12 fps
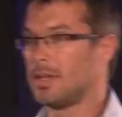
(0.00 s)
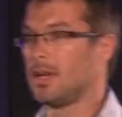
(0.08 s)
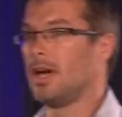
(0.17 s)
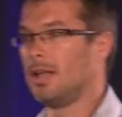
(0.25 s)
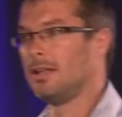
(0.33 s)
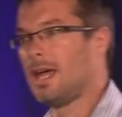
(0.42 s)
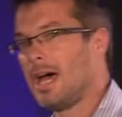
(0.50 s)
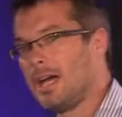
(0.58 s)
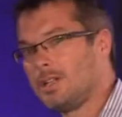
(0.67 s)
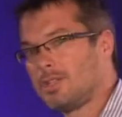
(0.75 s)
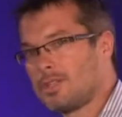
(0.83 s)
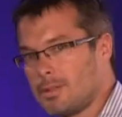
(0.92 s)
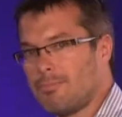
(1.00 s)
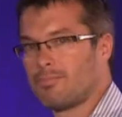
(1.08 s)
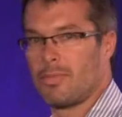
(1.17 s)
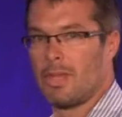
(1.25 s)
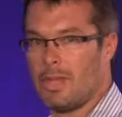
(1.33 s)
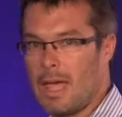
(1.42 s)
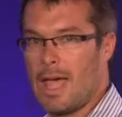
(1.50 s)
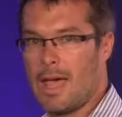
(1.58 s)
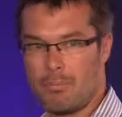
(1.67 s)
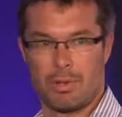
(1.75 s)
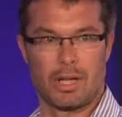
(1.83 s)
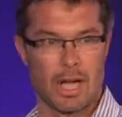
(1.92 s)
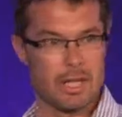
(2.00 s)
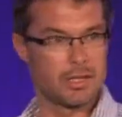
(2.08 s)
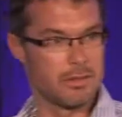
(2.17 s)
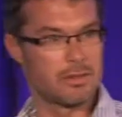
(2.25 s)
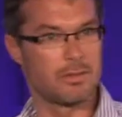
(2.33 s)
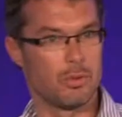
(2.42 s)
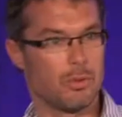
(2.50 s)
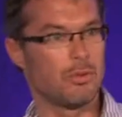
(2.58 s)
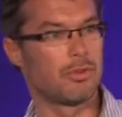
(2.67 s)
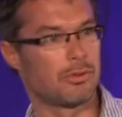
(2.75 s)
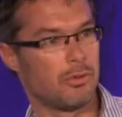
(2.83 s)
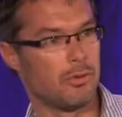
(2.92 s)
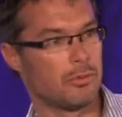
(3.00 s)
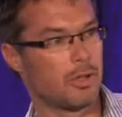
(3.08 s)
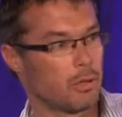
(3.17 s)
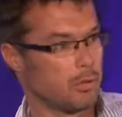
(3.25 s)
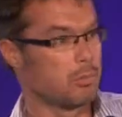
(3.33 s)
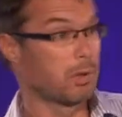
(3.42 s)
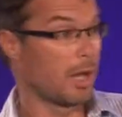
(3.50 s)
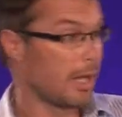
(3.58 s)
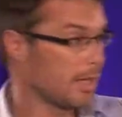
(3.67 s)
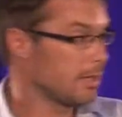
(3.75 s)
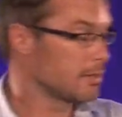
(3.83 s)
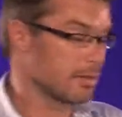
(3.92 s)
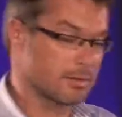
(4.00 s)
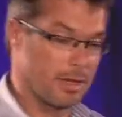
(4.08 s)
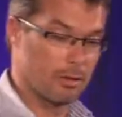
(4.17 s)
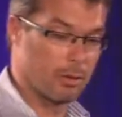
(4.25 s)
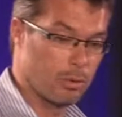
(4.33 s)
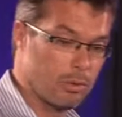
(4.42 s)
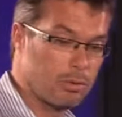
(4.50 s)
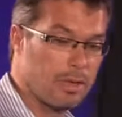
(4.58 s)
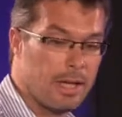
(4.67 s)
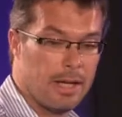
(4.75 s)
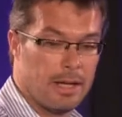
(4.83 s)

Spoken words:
a large application store through Google Play, as it's now called,